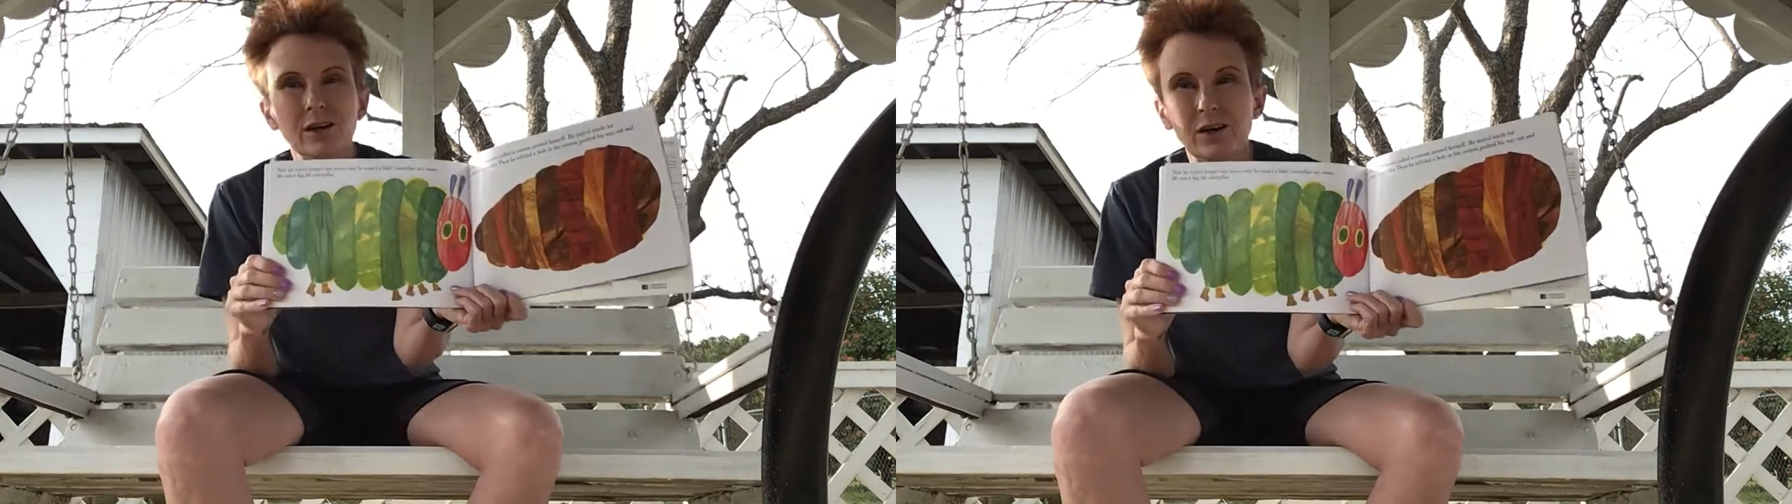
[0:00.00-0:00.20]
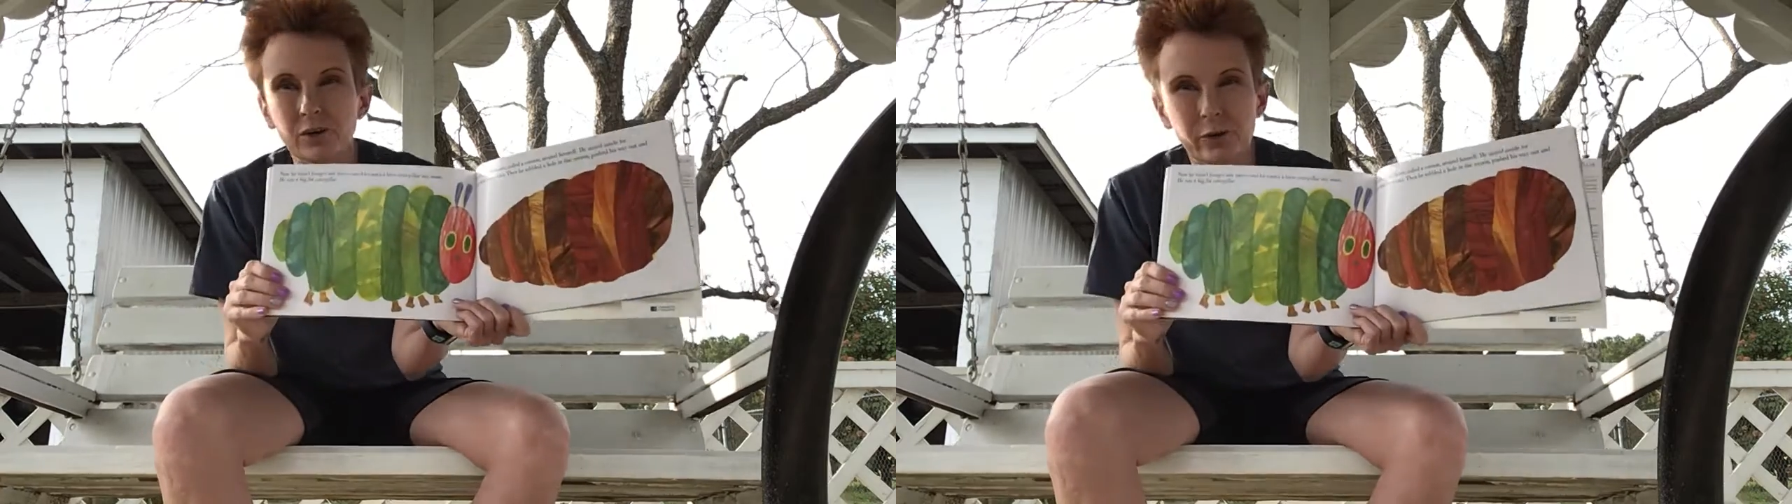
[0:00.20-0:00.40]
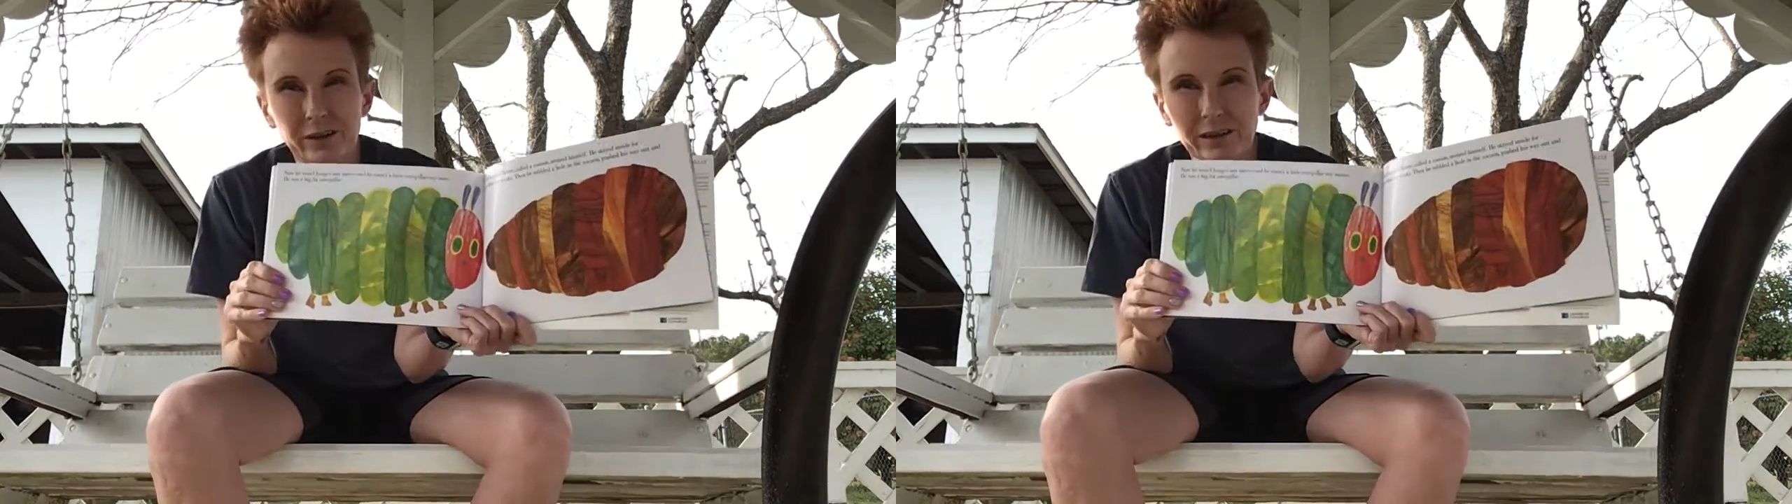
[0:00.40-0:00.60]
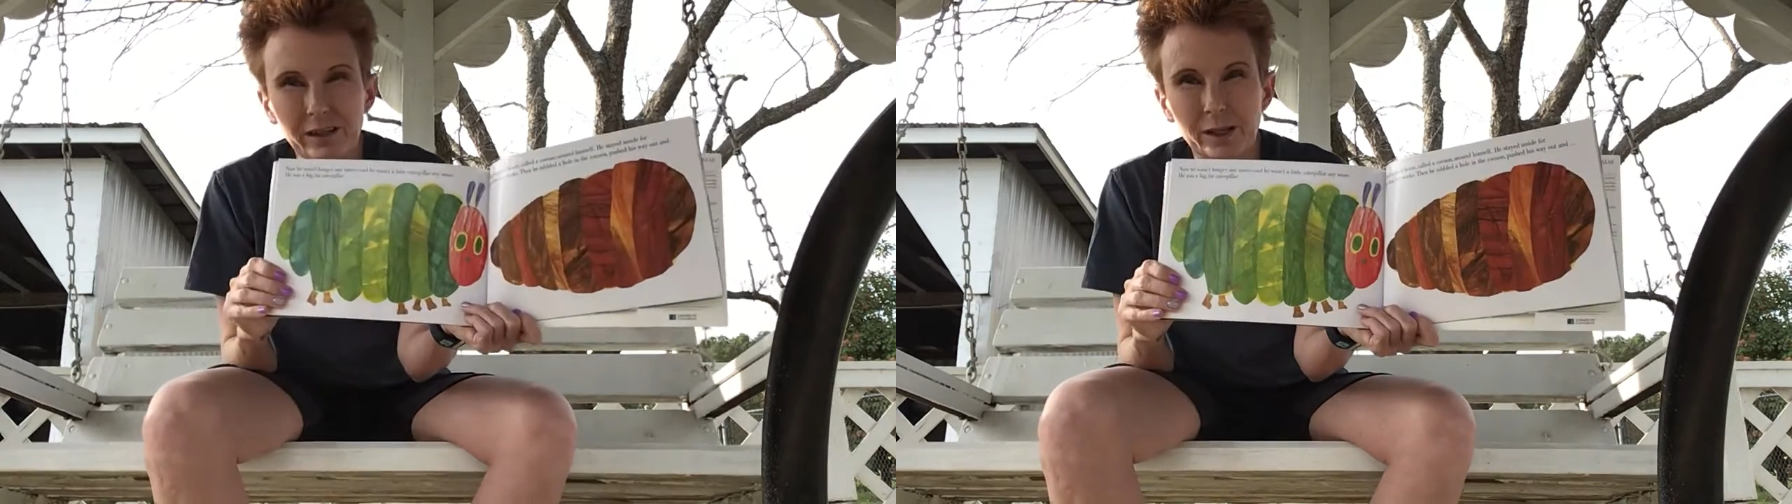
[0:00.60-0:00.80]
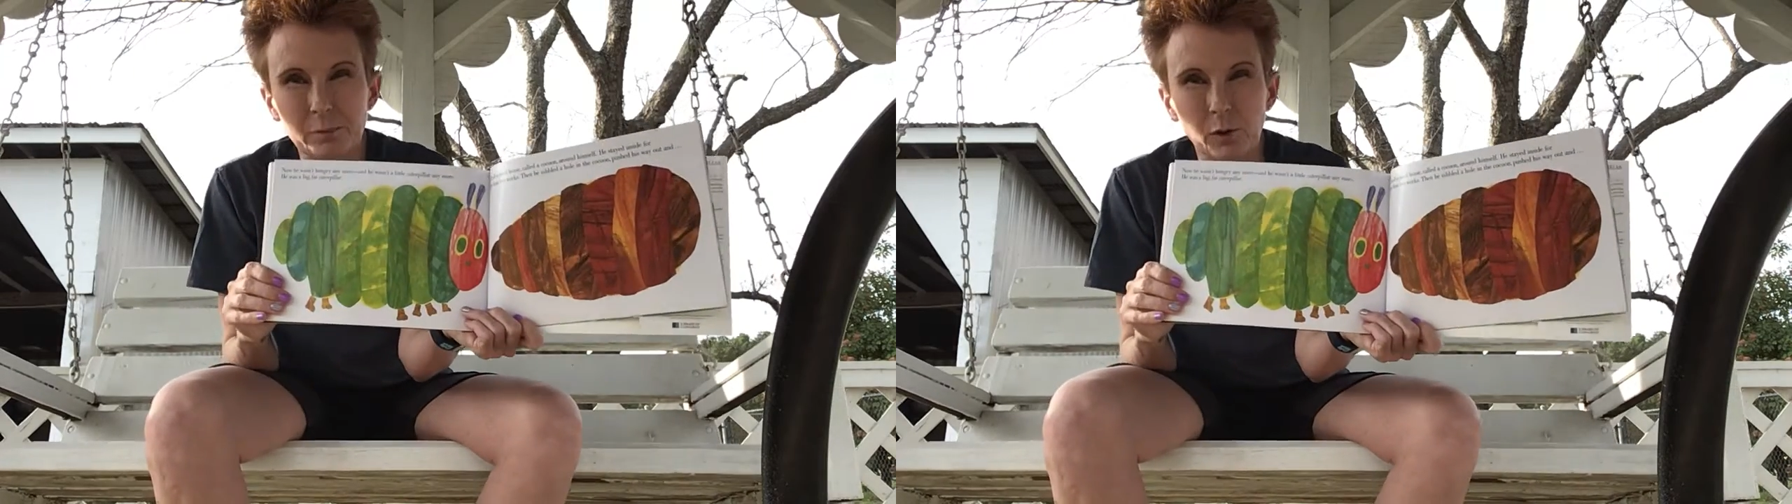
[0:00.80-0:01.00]
hungry
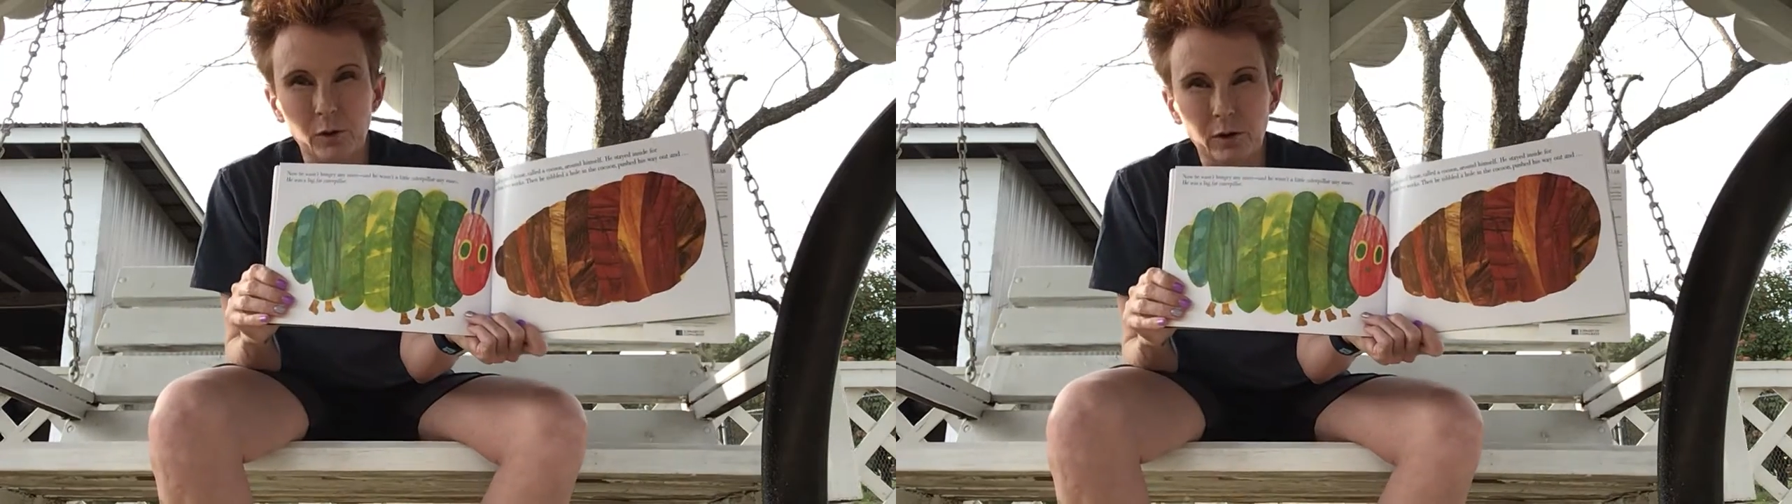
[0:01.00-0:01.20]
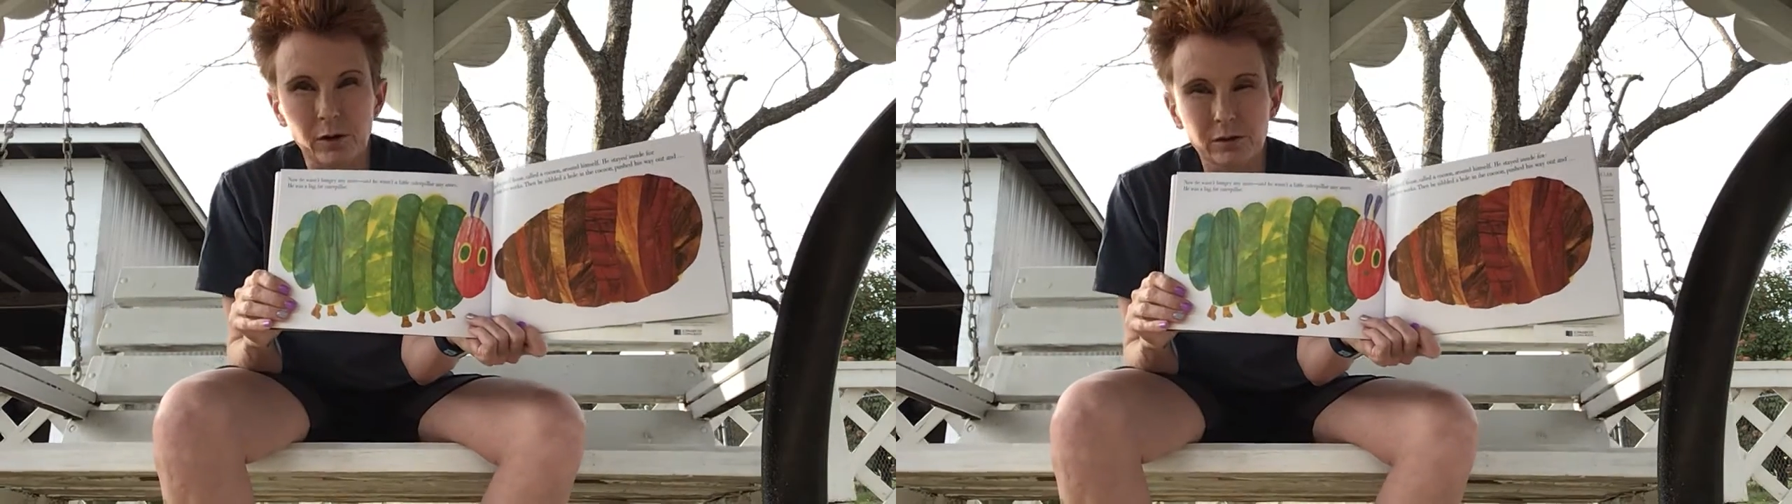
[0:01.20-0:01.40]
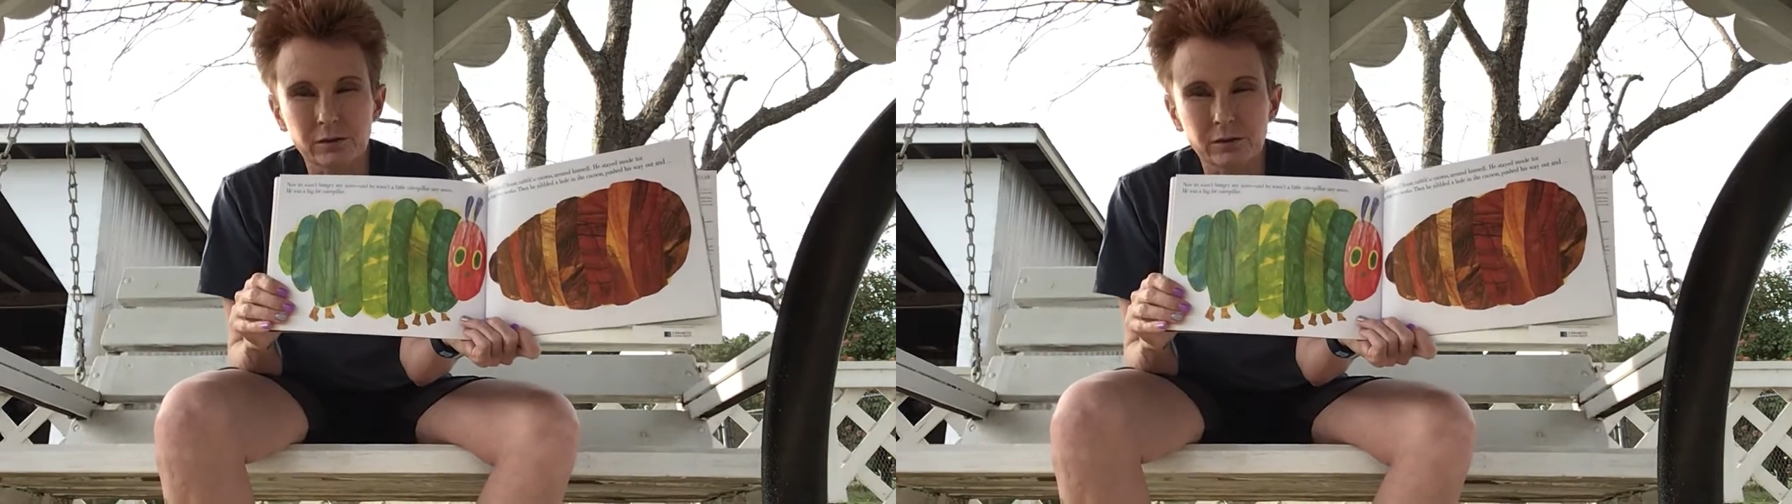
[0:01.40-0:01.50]
anymore.